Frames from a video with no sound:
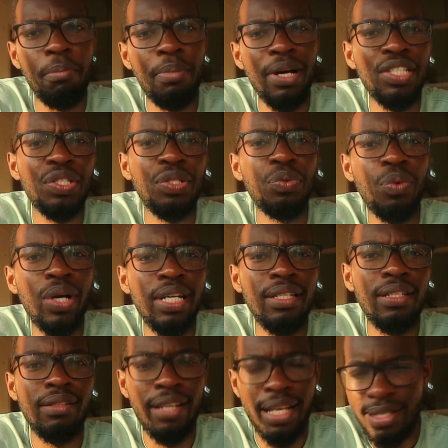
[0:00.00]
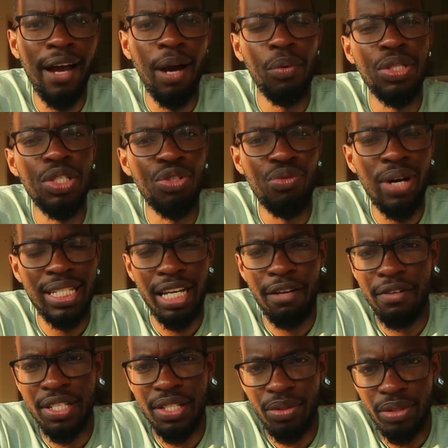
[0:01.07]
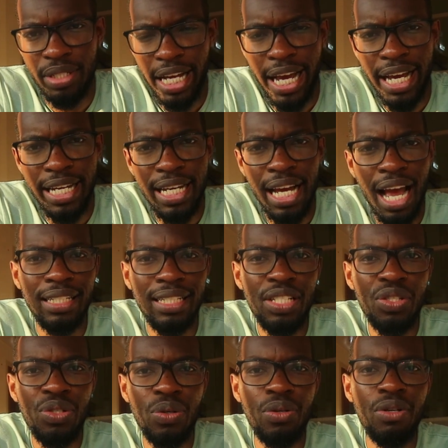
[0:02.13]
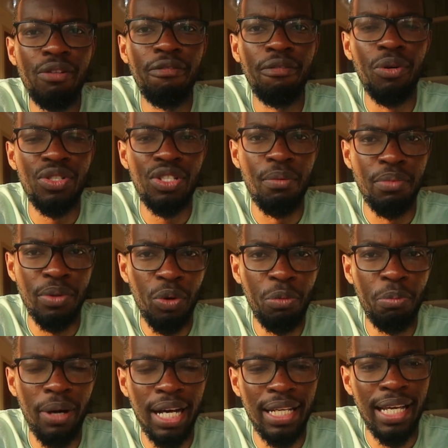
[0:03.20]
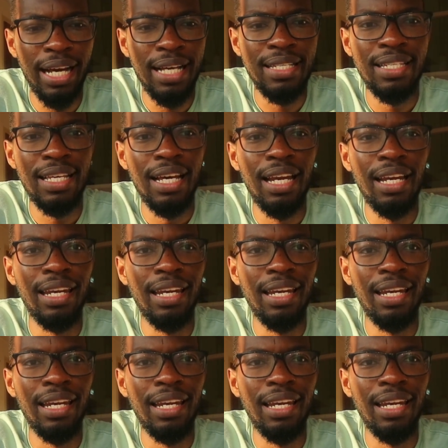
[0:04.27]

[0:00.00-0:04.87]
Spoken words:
compared to when, if I want to write every single day, I need to look for some notepad that is